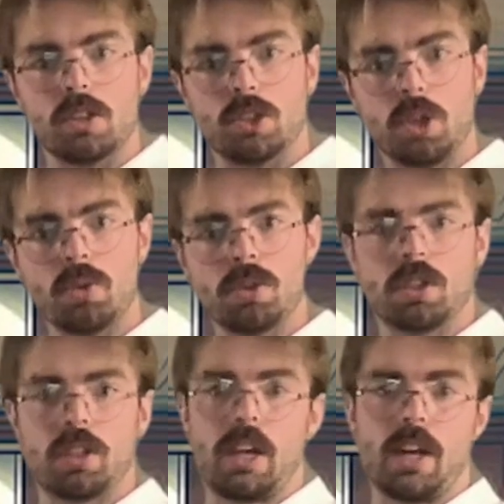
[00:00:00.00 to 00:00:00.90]
due
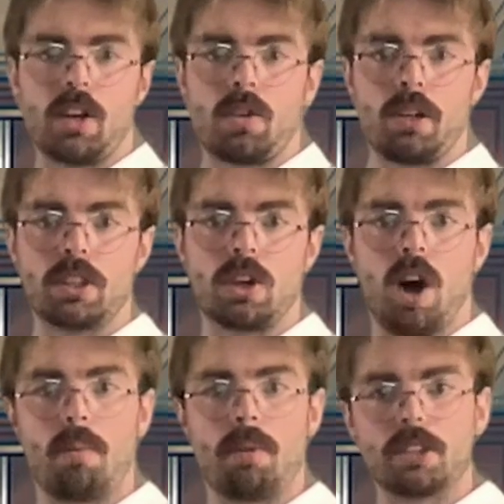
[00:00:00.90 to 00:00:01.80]
to the increased
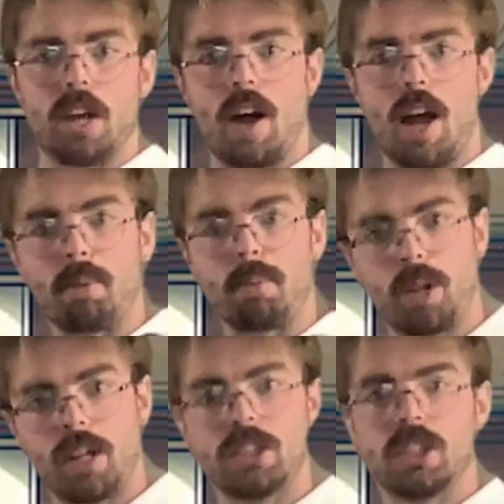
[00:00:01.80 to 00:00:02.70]
goblet cell
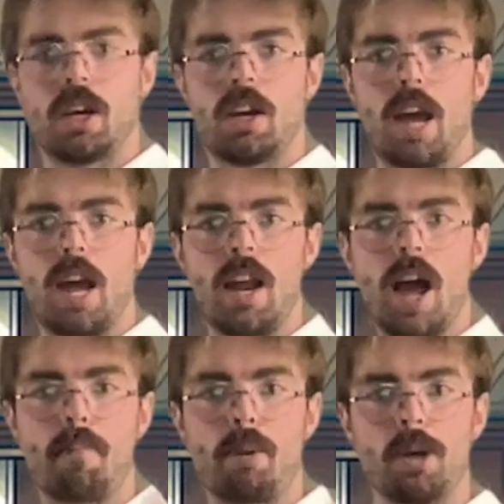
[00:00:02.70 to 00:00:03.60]
hyperplasia and
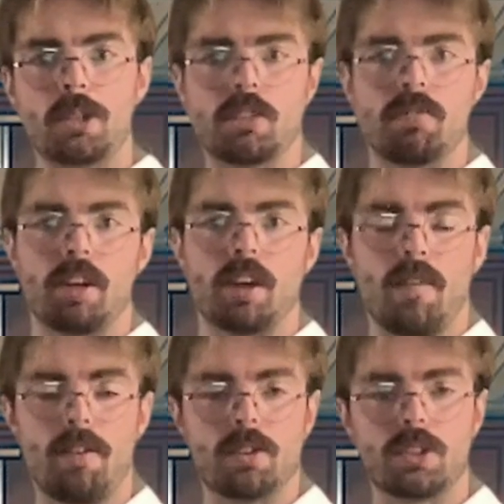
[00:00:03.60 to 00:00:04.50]
hypertrophy
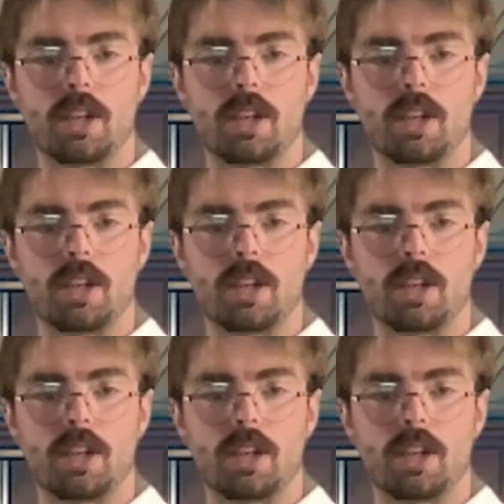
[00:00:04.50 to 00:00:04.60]
of those